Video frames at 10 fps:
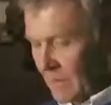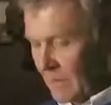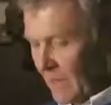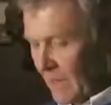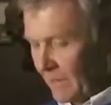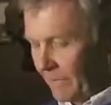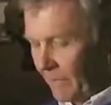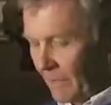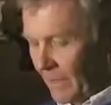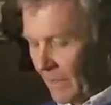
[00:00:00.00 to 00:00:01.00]
is a
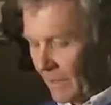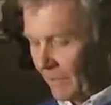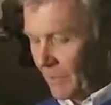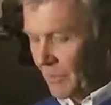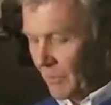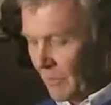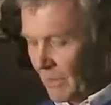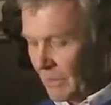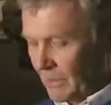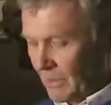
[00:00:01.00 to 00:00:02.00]
fully
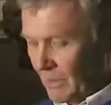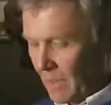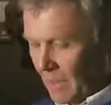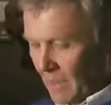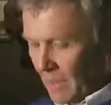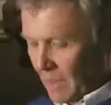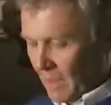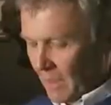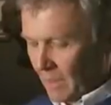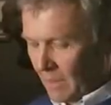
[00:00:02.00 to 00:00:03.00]
fusion-crusted
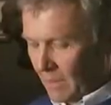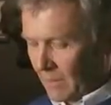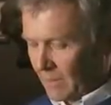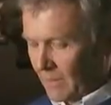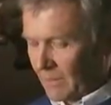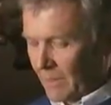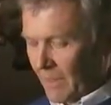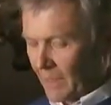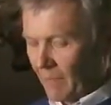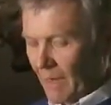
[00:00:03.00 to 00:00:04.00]

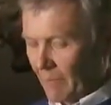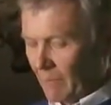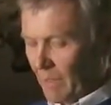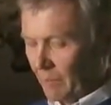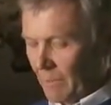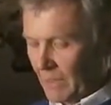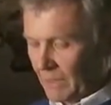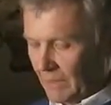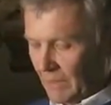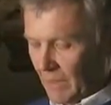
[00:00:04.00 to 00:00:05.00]
68-gram
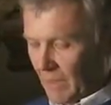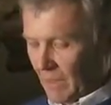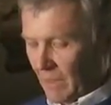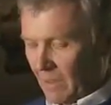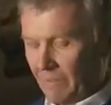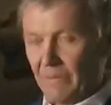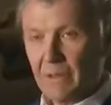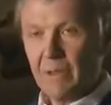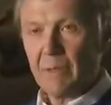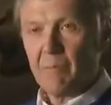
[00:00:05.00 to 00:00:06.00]
piece of
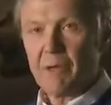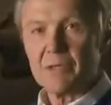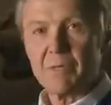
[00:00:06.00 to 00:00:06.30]
the Martian